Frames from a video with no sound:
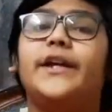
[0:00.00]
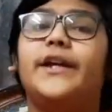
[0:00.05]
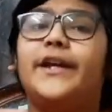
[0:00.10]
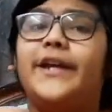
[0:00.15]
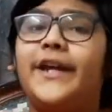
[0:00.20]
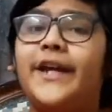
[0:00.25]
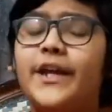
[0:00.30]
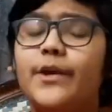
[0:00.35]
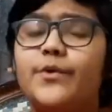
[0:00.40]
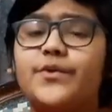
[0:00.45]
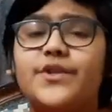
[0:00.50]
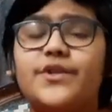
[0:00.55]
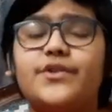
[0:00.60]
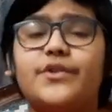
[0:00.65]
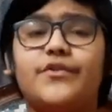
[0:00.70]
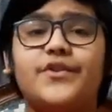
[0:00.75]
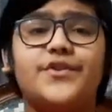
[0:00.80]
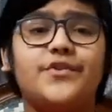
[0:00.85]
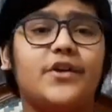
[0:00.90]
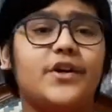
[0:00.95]
he uses the
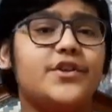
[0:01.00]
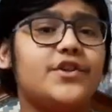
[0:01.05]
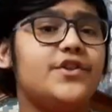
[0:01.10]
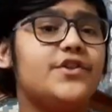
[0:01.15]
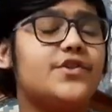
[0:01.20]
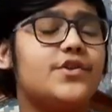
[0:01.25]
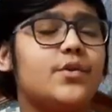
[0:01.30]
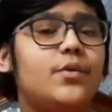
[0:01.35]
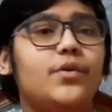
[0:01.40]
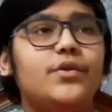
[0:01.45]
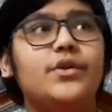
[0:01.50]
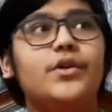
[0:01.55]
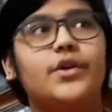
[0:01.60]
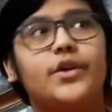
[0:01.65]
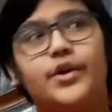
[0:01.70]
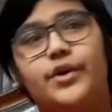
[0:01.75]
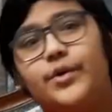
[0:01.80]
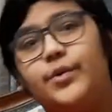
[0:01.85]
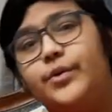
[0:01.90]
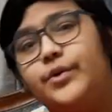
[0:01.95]
Resurrection Stone
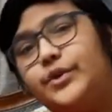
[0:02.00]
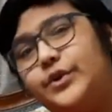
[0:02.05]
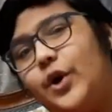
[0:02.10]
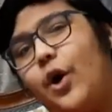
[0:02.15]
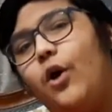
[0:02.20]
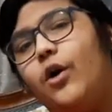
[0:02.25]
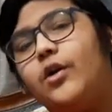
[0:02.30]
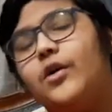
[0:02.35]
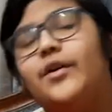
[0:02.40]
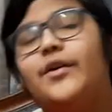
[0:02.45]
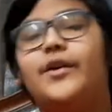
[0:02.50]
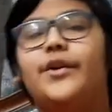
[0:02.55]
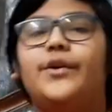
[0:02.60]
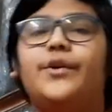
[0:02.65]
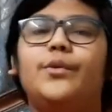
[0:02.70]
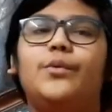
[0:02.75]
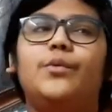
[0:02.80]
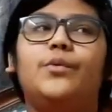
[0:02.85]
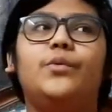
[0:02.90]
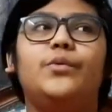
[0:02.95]
to talk
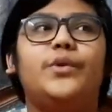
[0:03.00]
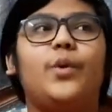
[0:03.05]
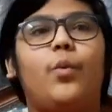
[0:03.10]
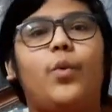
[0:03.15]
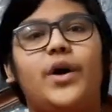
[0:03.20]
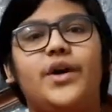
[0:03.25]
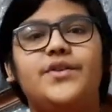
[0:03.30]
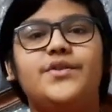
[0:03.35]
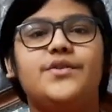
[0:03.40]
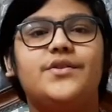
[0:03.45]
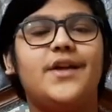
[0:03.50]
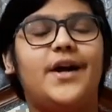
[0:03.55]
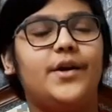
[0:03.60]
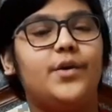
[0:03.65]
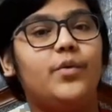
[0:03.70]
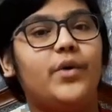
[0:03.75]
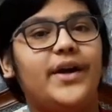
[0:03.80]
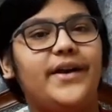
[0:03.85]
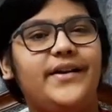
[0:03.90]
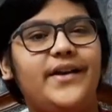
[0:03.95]
to the ones
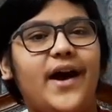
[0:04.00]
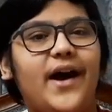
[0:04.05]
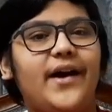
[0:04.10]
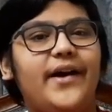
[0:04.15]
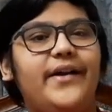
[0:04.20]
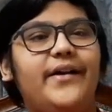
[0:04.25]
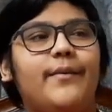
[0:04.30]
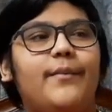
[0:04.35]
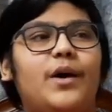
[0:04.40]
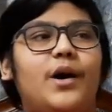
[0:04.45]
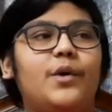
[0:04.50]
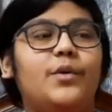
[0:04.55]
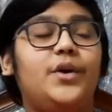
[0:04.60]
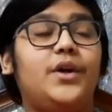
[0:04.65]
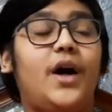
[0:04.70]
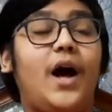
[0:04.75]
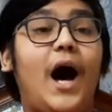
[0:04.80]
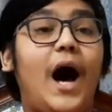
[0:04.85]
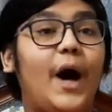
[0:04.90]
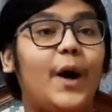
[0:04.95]
who had died
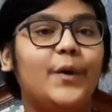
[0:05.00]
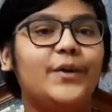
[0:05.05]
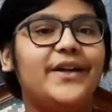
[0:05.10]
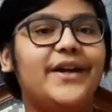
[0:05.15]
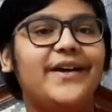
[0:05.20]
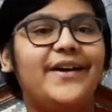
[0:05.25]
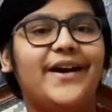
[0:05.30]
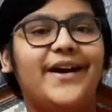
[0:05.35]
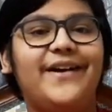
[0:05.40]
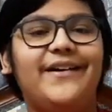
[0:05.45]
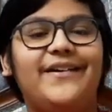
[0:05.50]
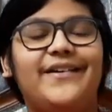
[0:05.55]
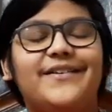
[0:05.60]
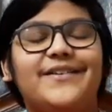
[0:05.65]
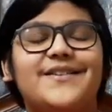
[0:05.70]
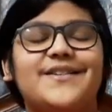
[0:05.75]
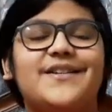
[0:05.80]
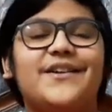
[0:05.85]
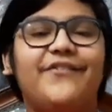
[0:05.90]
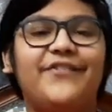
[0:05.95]
about how they died
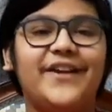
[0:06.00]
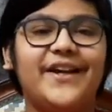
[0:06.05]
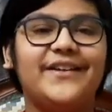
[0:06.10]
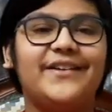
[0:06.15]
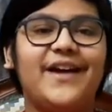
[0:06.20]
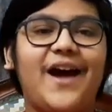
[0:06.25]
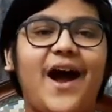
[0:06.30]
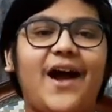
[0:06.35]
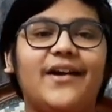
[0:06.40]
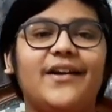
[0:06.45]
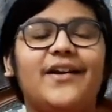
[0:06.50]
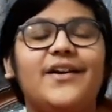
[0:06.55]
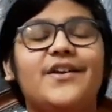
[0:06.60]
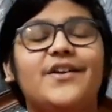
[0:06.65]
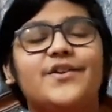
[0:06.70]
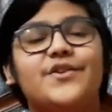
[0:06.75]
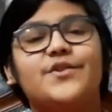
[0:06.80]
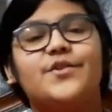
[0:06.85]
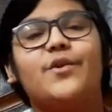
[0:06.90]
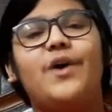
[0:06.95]
and stuff like that.
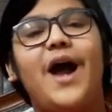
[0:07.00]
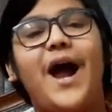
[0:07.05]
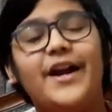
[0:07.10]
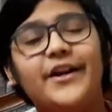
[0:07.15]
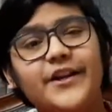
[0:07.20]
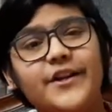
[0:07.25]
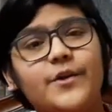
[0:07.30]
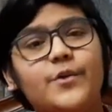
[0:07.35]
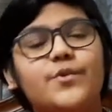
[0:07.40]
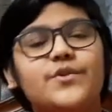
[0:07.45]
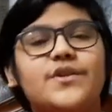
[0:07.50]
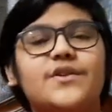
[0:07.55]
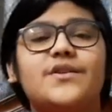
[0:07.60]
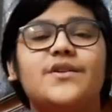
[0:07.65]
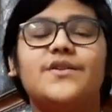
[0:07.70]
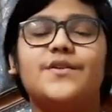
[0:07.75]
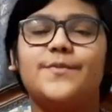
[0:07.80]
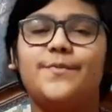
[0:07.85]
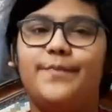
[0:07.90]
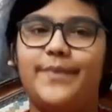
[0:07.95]
So Harry uses
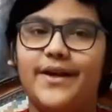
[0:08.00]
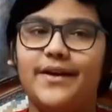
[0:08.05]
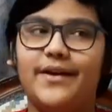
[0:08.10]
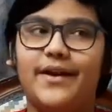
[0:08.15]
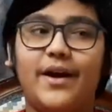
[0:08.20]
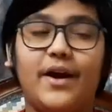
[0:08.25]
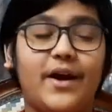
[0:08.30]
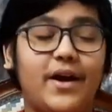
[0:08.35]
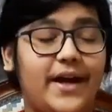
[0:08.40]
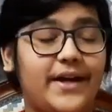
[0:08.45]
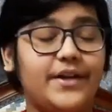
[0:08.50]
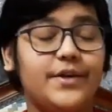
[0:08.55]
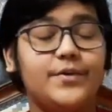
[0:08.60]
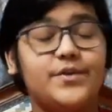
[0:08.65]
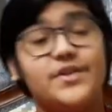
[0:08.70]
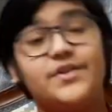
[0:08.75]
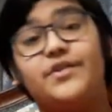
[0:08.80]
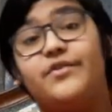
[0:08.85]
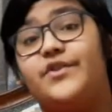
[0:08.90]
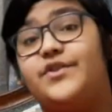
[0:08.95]

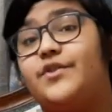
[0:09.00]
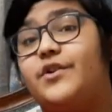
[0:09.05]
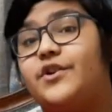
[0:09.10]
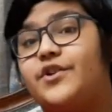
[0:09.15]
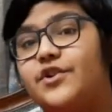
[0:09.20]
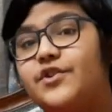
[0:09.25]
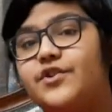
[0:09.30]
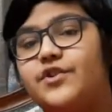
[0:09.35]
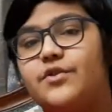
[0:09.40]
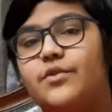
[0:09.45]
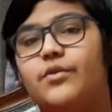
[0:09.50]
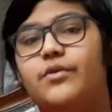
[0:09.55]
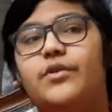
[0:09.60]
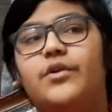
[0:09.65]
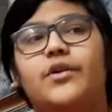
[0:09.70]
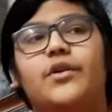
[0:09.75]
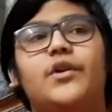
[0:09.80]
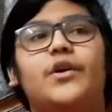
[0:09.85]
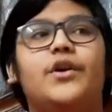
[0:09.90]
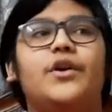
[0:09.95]
the Resurrection
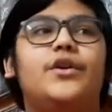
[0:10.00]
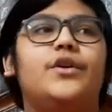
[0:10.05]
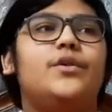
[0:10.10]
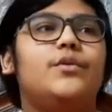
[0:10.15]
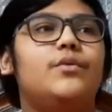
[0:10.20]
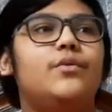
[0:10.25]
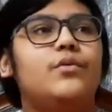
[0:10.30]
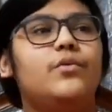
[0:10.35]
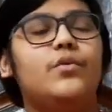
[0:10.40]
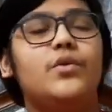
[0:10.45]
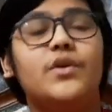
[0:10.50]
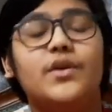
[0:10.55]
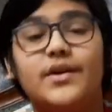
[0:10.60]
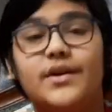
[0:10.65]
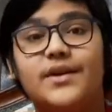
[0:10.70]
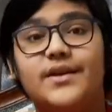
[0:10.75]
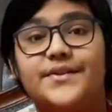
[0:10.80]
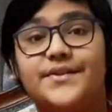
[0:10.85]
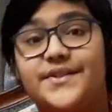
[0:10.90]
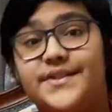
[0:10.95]
Stone to
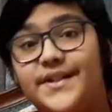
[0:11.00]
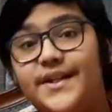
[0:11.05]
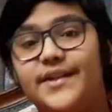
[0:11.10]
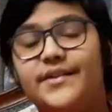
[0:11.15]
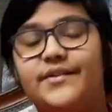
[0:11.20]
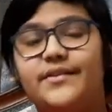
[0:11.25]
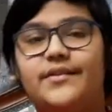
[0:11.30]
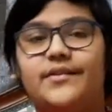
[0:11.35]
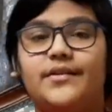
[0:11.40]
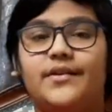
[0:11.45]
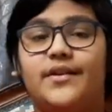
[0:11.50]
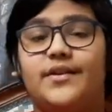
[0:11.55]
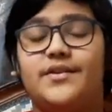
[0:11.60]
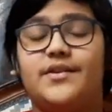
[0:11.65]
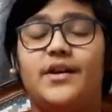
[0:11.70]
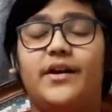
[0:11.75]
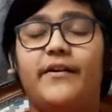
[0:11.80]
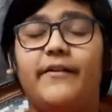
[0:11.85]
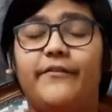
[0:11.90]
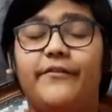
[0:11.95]
see his
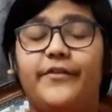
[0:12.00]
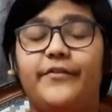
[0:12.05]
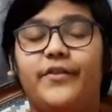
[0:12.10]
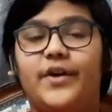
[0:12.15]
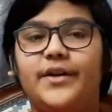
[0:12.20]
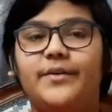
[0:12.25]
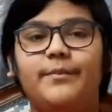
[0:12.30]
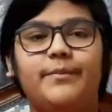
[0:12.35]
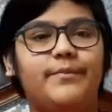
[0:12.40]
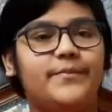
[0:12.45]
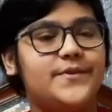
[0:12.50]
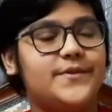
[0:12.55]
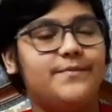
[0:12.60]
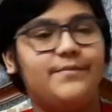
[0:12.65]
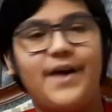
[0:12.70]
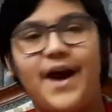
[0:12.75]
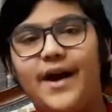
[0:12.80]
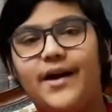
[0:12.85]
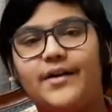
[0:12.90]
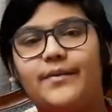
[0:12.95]
loved ones
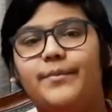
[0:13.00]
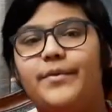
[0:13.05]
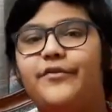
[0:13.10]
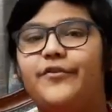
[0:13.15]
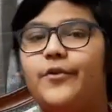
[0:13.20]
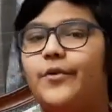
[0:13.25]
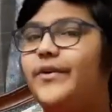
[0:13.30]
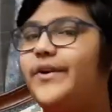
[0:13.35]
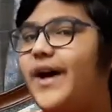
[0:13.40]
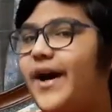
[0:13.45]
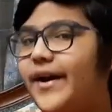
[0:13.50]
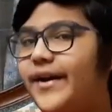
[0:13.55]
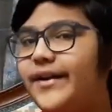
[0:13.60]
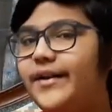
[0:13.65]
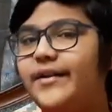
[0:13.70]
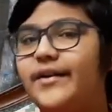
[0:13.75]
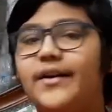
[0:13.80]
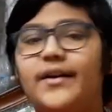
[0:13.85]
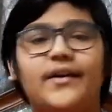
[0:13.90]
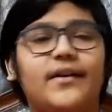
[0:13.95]
back before
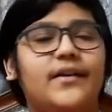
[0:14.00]
dying.